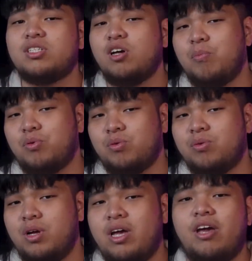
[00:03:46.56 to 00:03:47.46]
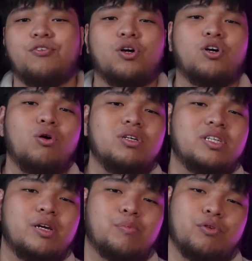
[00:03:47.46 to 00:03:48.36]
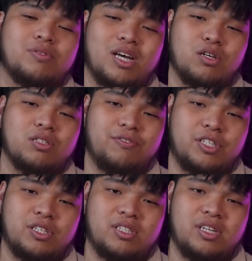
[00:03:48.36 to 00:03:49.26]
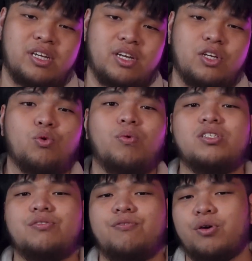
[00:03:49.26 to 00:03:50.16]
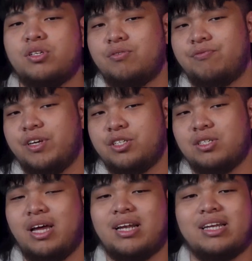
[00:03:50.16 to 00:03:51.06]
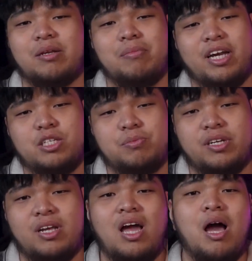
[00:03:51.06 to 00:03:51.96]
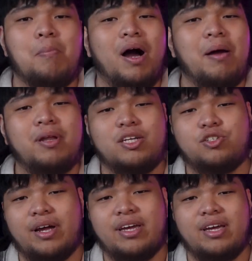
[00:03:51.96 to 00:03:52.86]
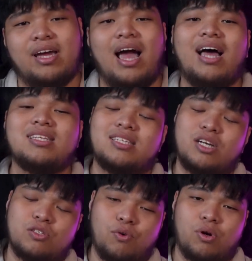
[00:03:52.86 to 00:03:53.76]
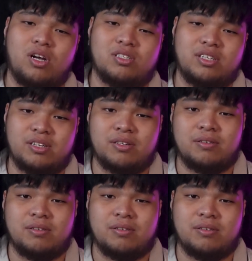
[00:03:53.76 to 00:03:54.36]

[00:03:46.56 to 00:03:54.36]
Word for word: example, if your goal is to improve sales efficiency, you'll want to focus on features like lead management, pipeline tracking, and sales forecasting.